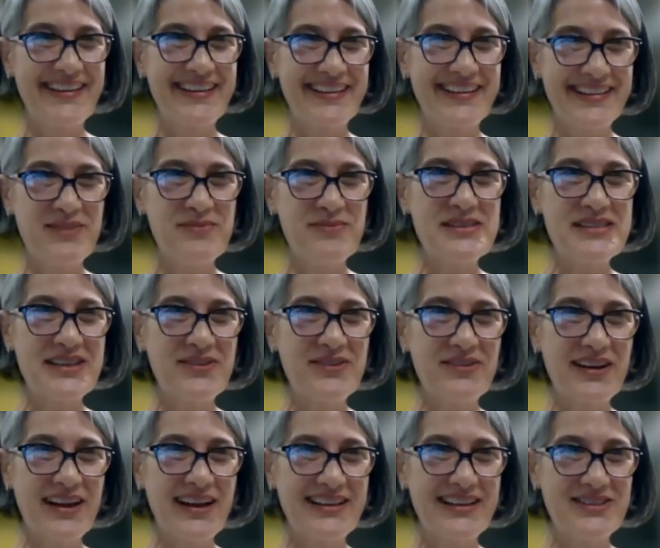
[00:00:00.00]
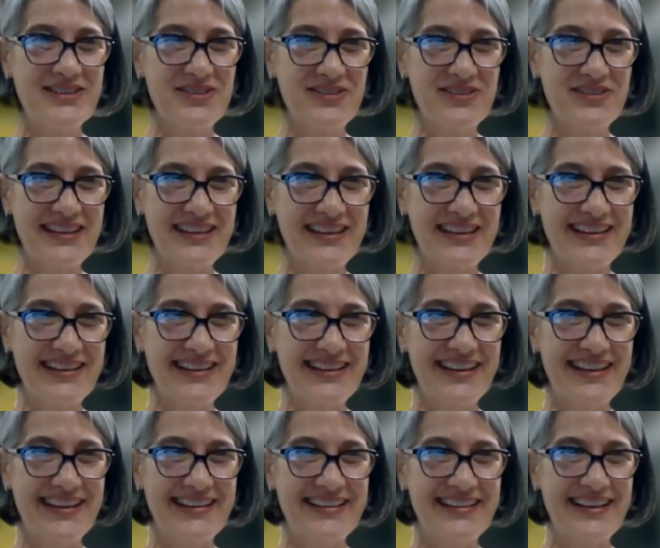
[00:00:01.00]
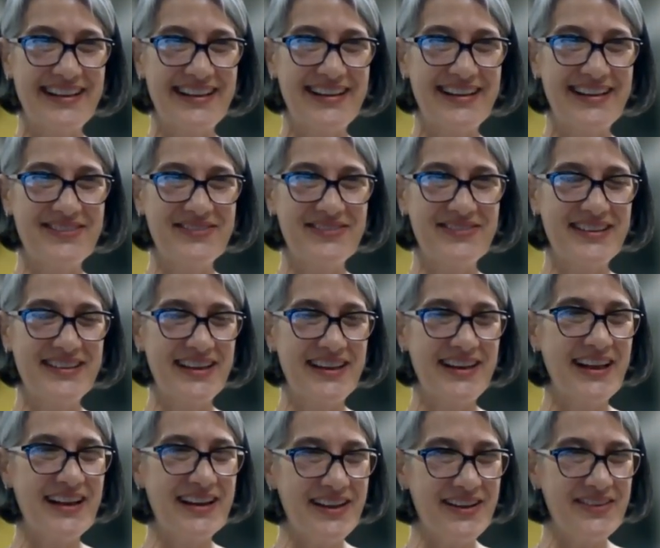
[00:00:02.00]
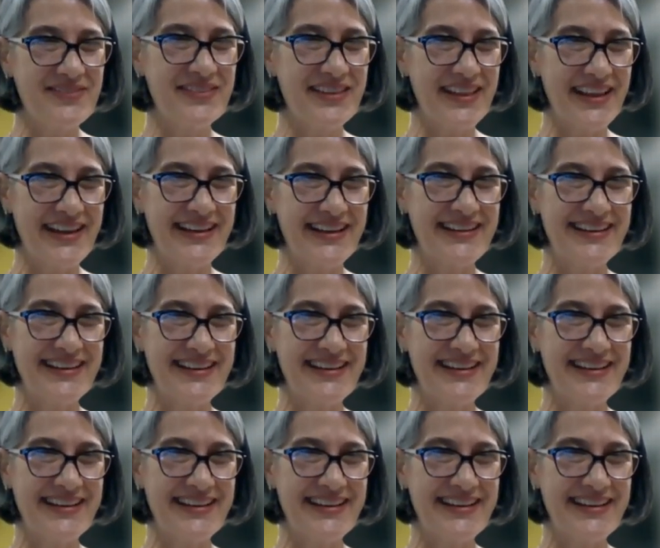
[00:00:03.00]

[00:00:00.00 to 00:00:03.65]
Let me see what I can do with it. And I loved that.